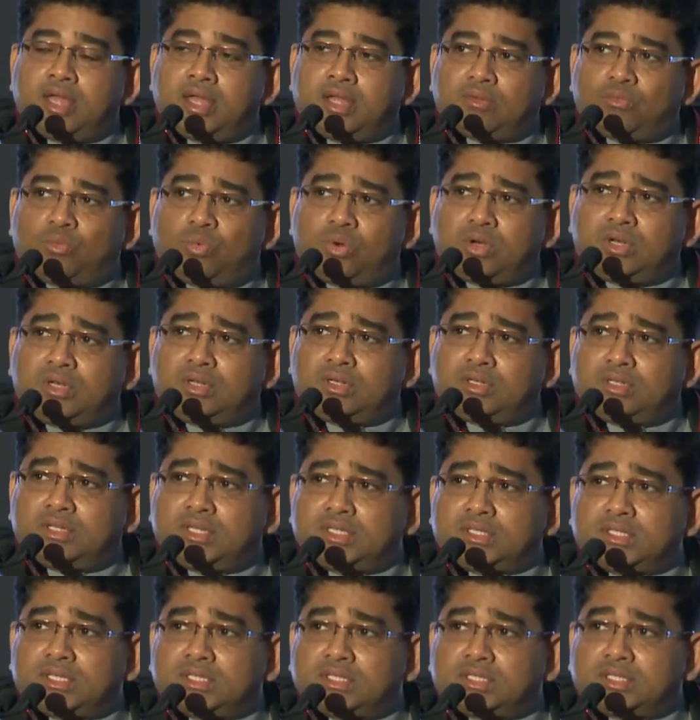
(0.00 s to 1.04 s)
What
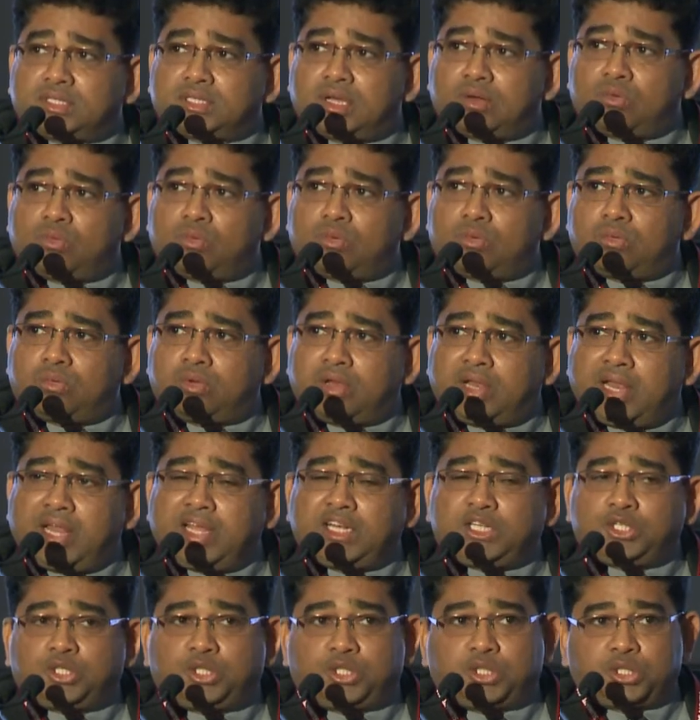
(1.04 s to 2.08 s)
this has
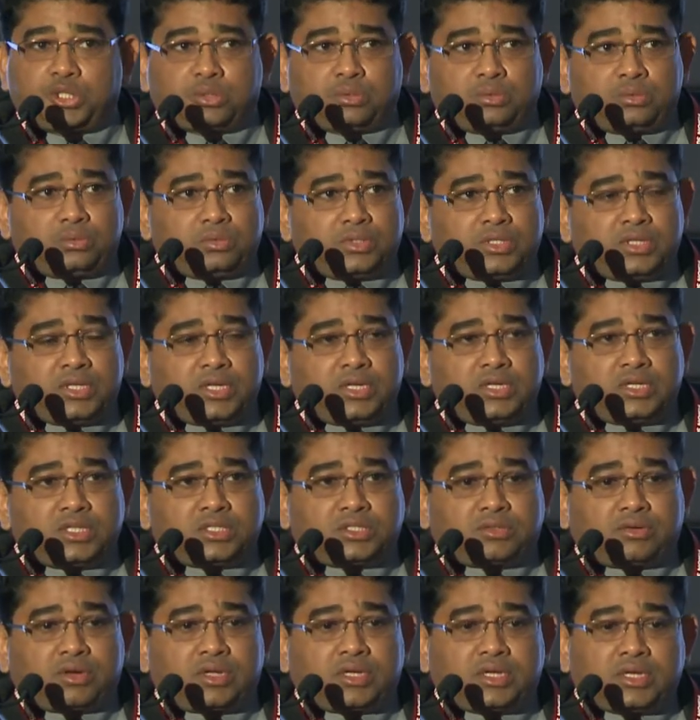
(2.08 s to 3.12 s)
led to in the
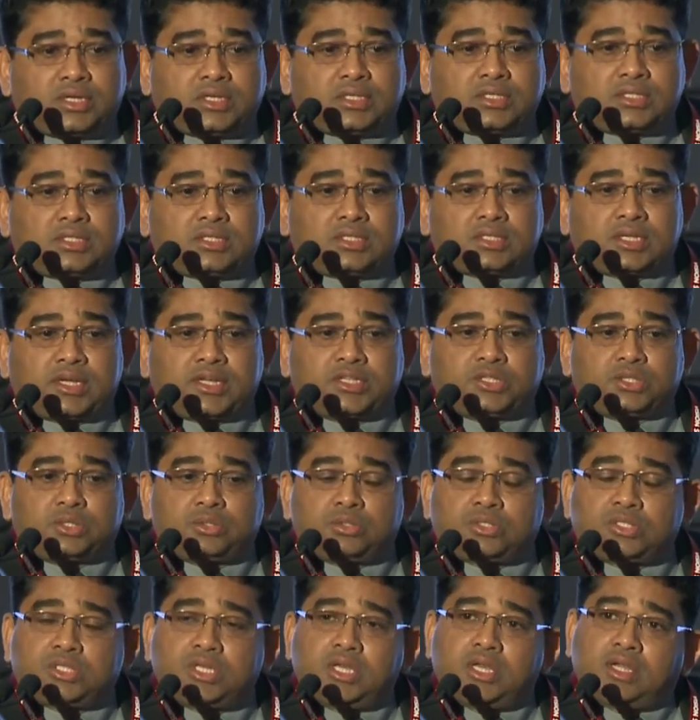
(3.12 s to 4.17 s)
industry is, as you
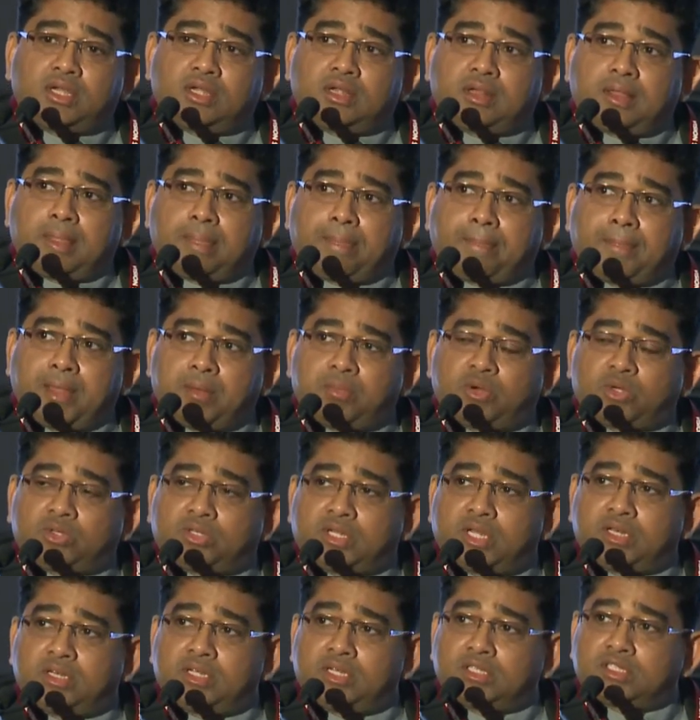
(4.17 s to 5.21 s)
see, about
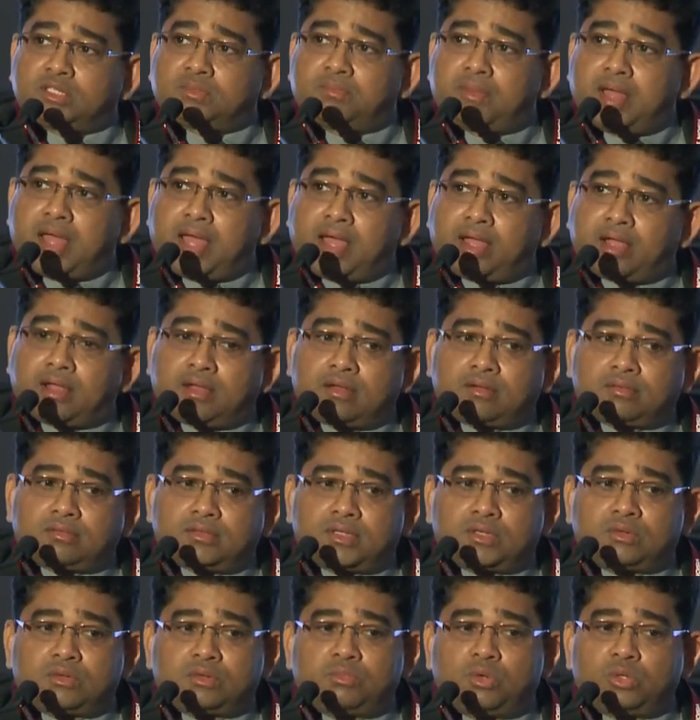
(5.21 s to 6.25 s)
10 years back,
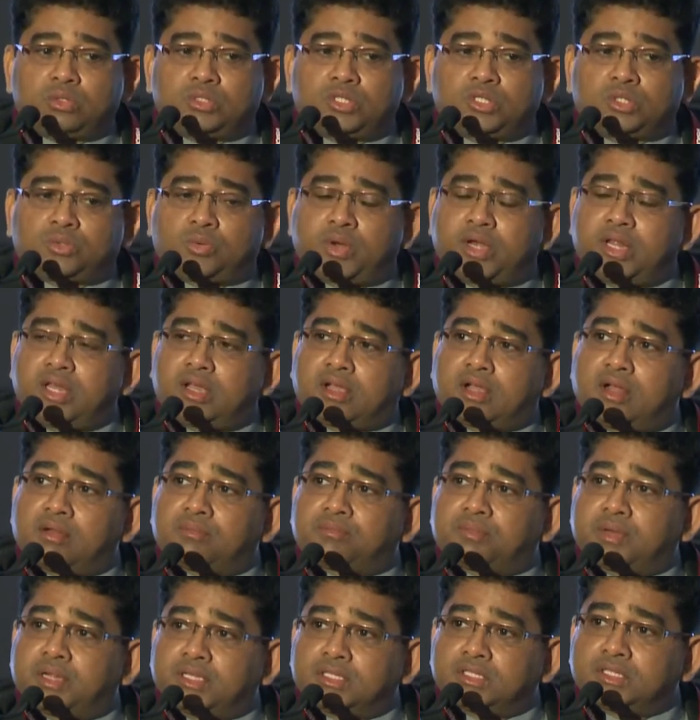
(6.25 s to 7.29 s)
there were more than 20
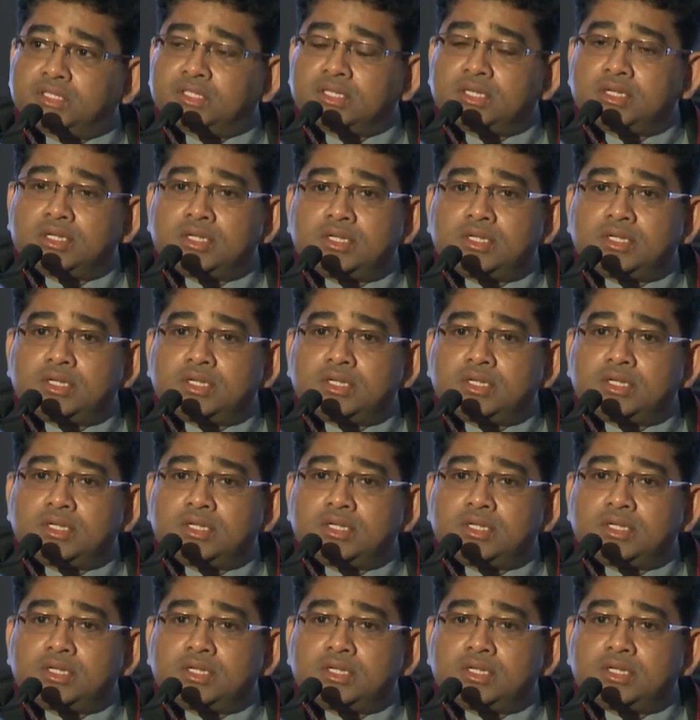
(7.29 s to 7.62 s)
companies